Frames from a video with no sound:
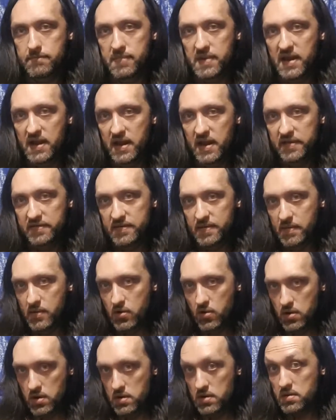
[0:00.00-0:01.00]
BDSM
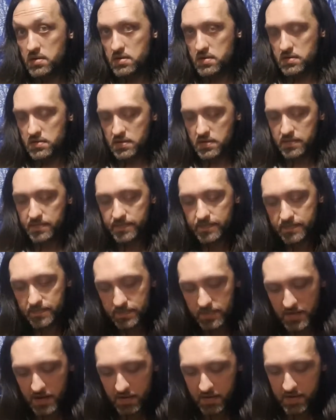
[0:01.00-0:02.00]
cord, all
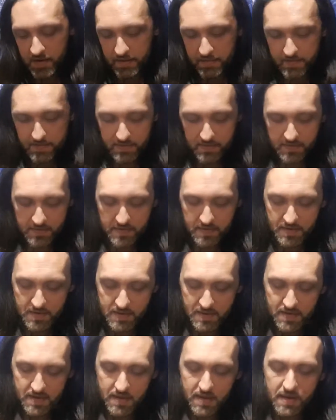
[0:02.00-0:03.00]
right.
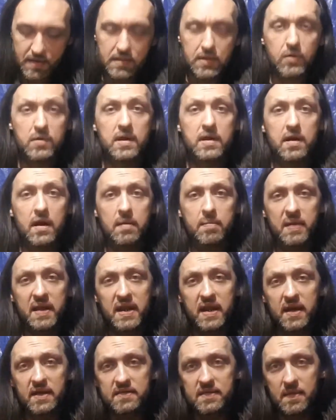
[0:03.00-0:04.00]
Glow in the dark
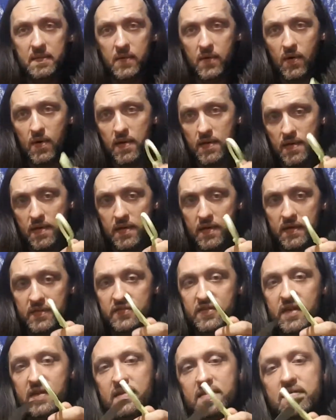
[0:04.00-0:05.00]
BDSM cord.
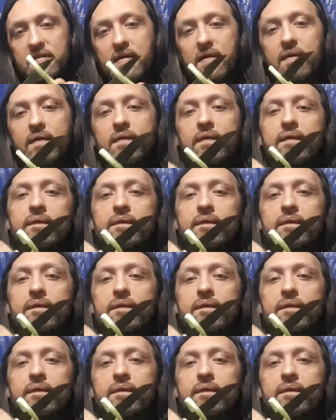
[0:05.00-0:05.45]
Let's check this out.